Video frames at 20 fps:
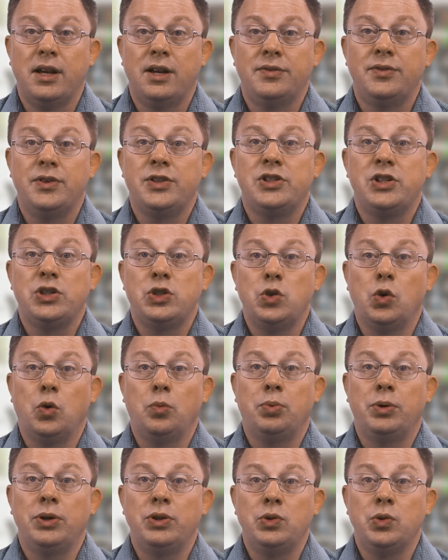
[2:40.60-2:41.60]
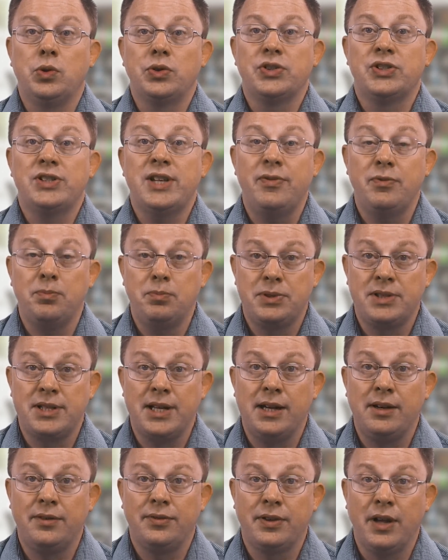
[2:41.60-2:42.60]
versus
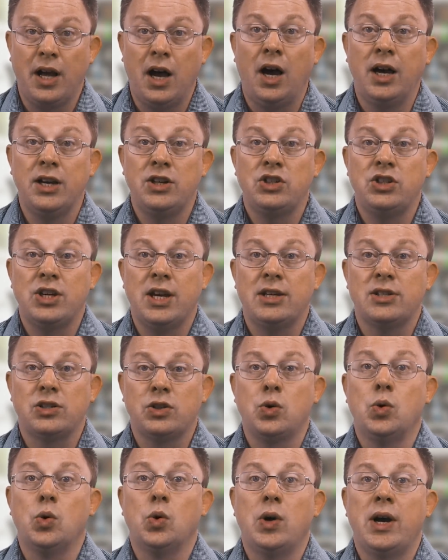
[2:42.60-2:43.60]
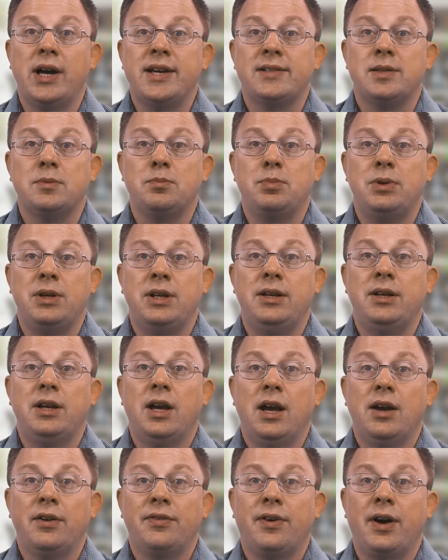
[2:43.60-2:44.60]
0.07% for iShares Core S&P
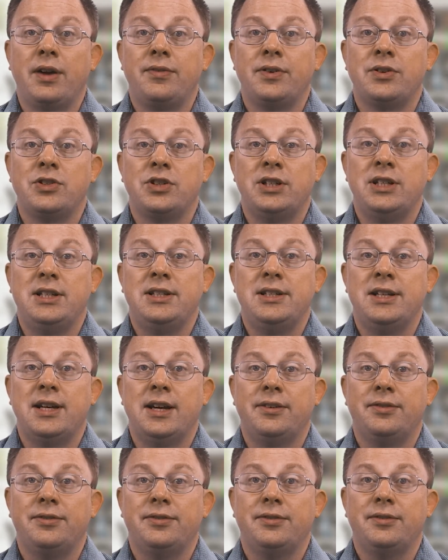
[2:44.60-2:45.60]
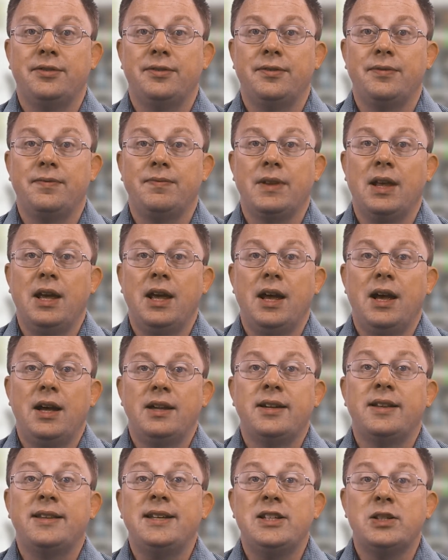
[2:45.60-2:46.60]
500 ETF.
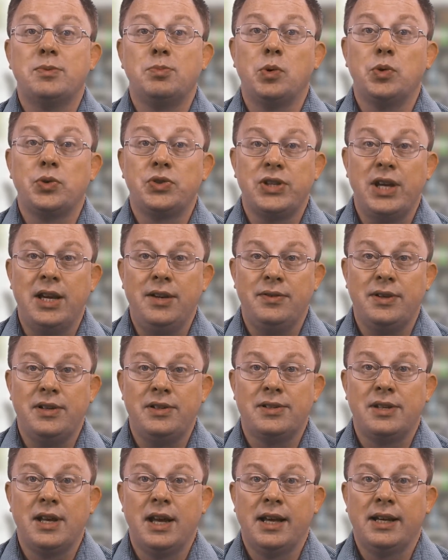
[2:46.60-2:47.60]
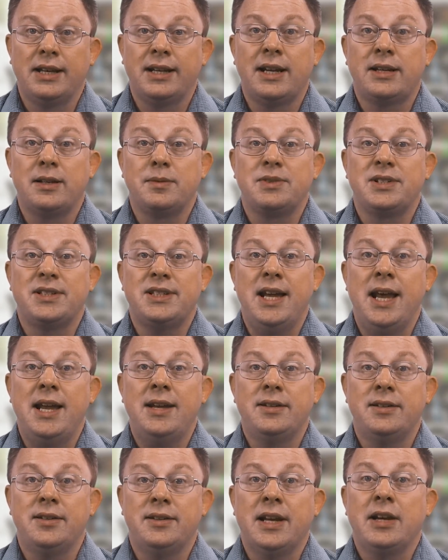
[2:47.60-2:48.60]
Now these small savings can add up to
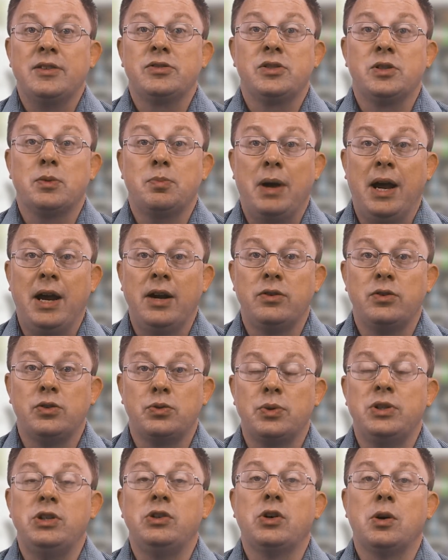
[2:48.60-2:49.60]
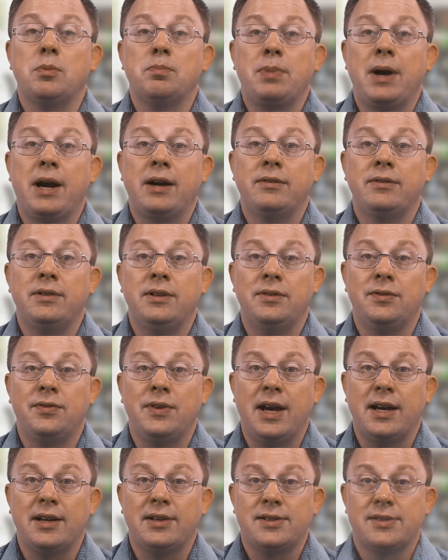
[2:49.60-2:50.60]
tens of thousands of pounds when you compound the
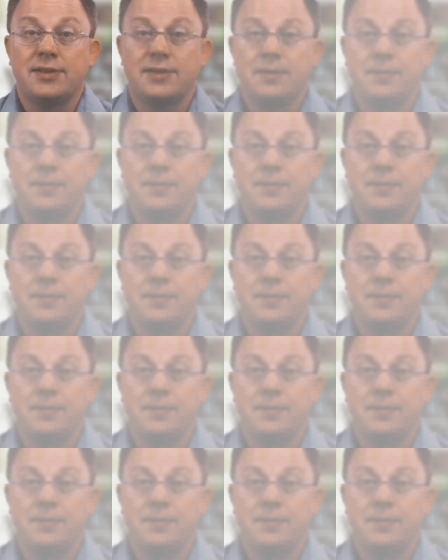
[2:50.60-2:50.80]
effects.